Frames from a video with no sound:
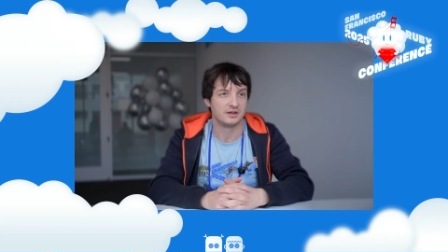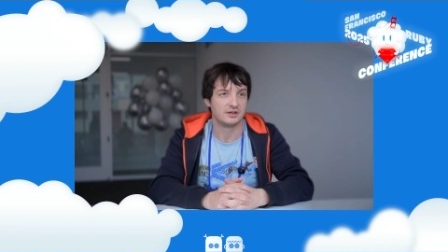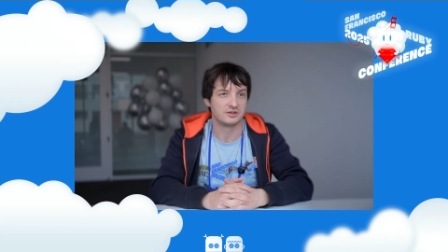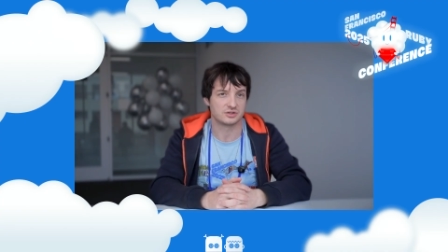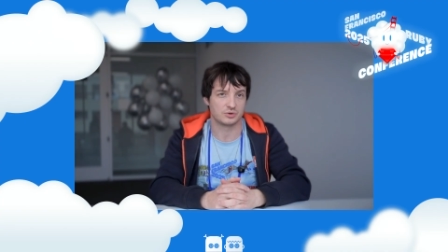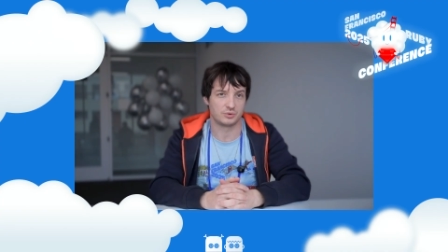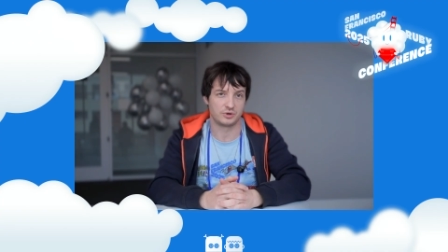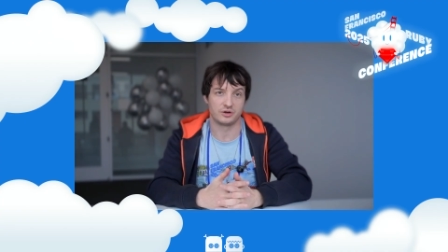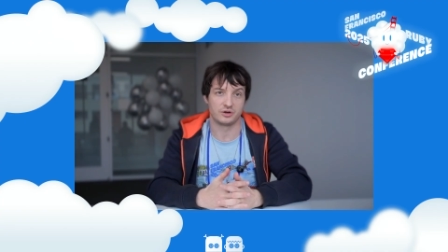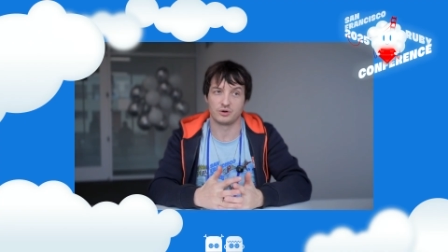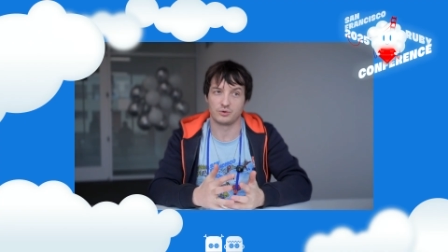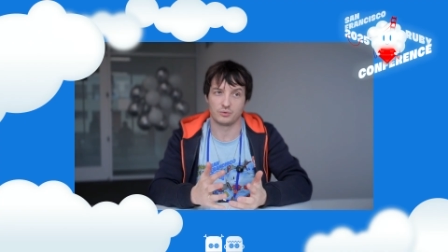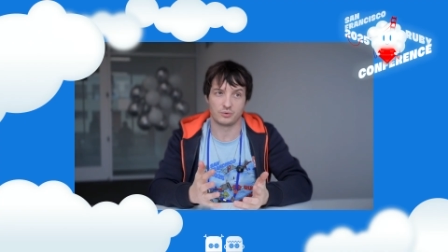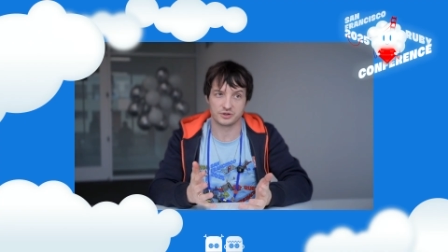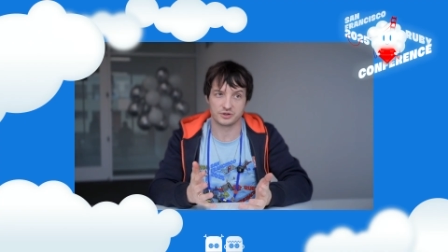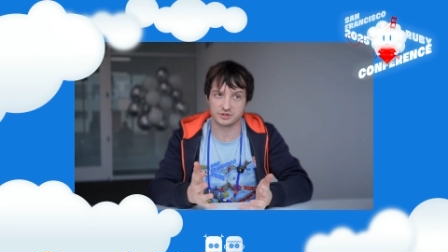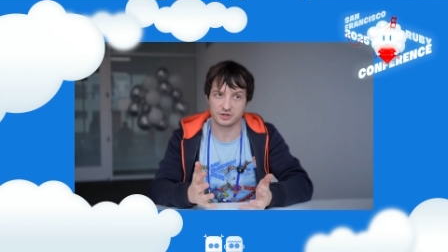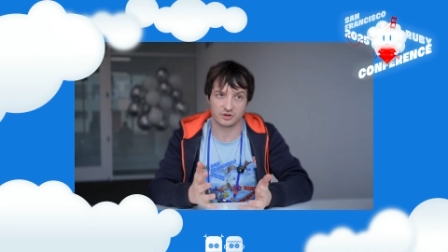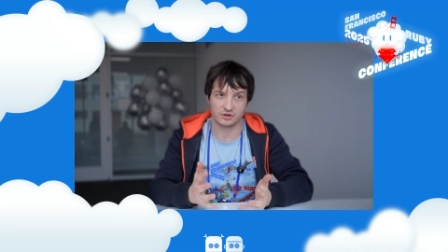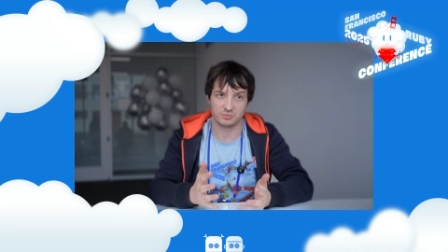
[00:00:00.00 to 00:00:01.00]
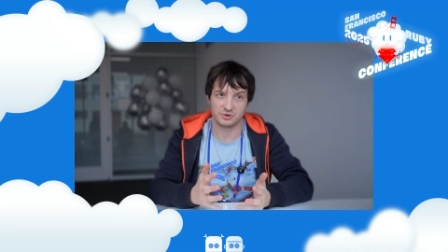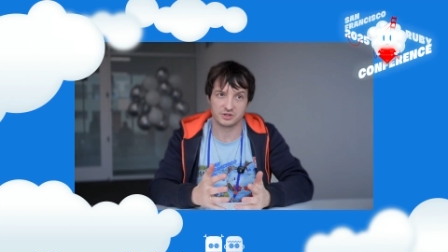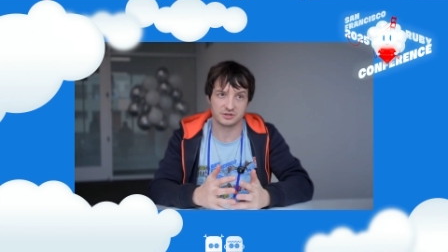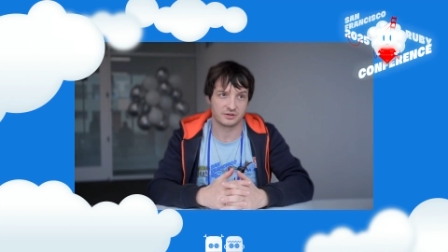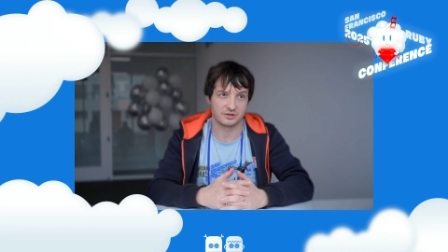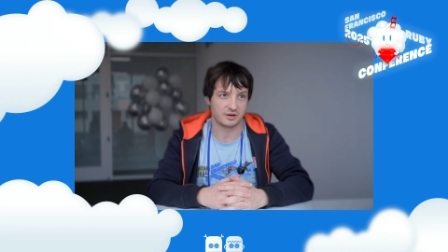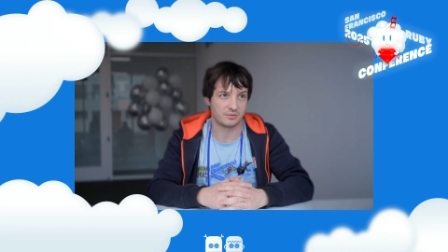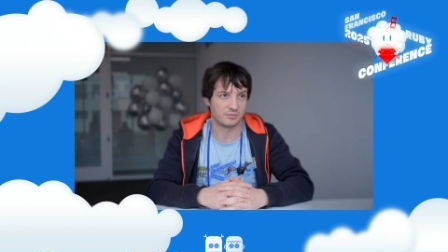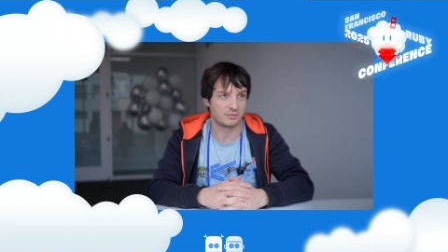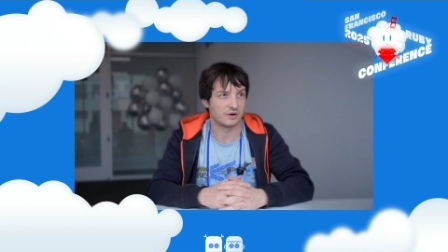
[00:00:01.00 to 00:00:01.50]
so we don't know what's going to be the
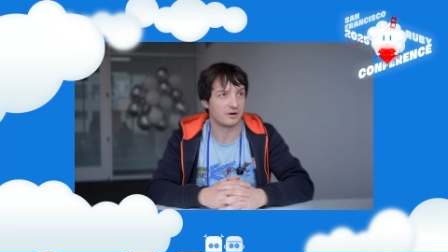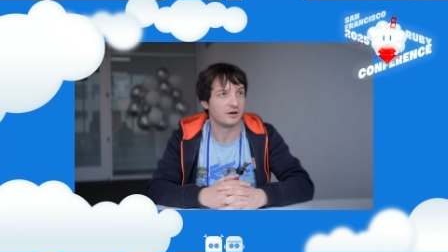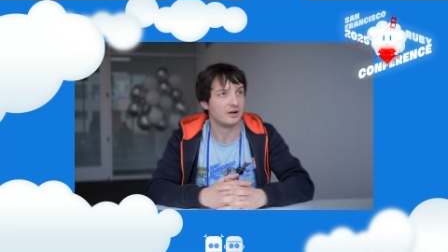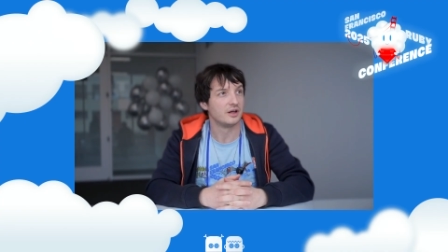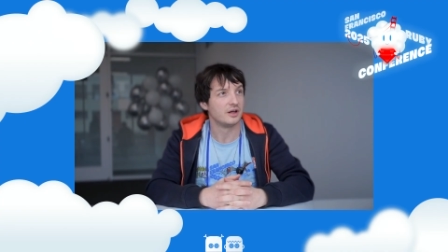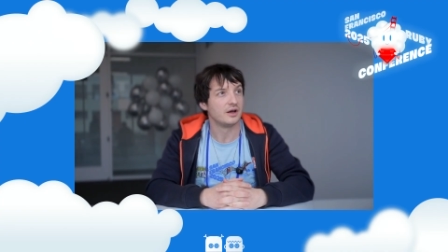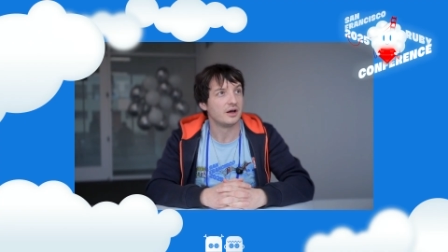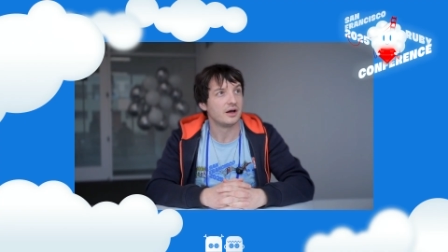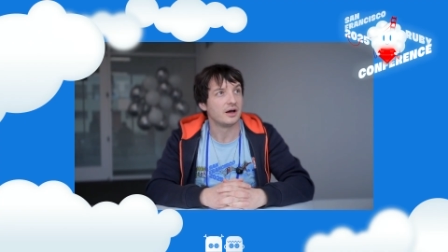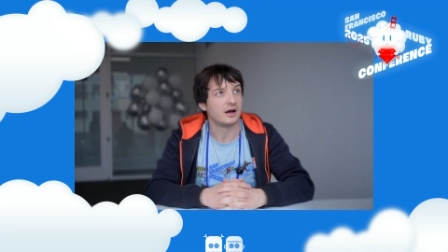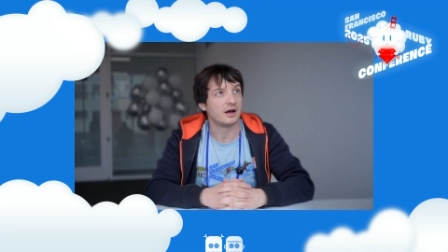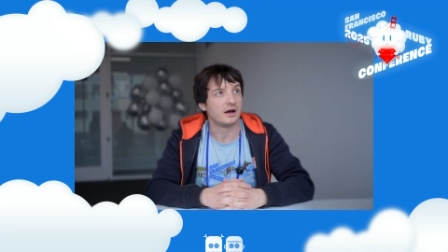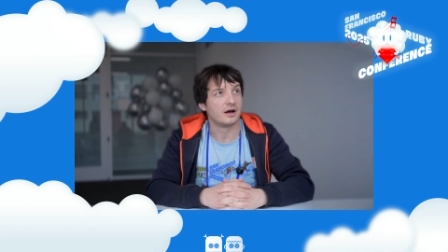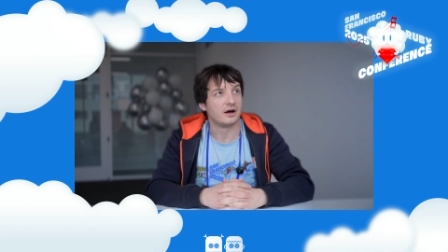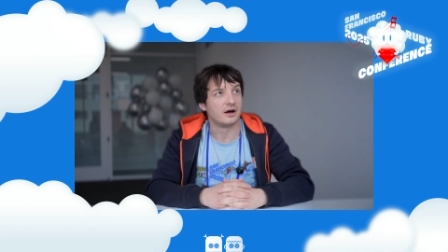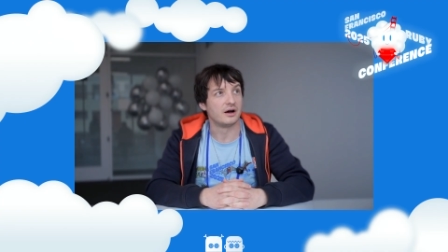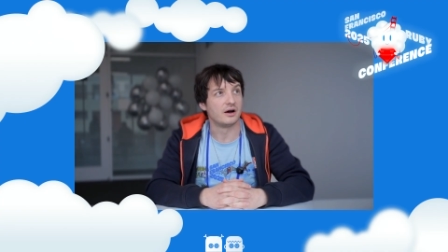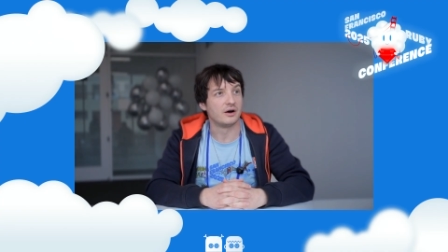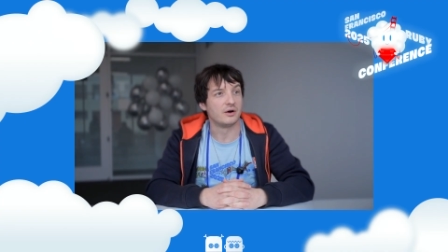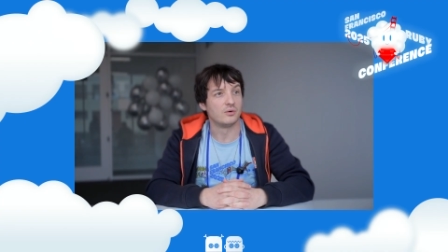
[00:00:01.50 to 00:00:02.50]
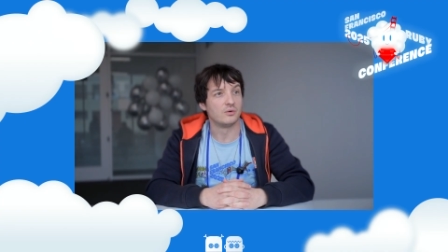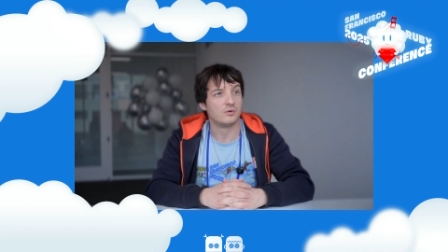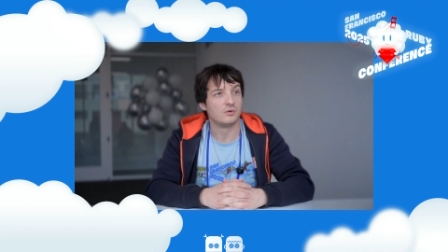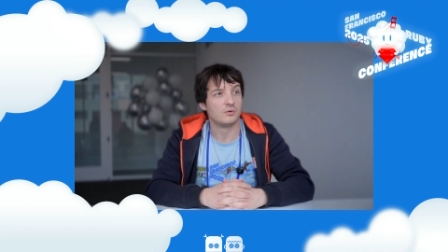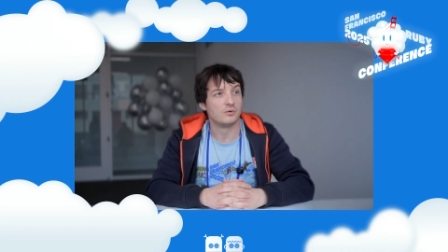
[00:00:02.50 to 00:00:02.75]
number. Uh,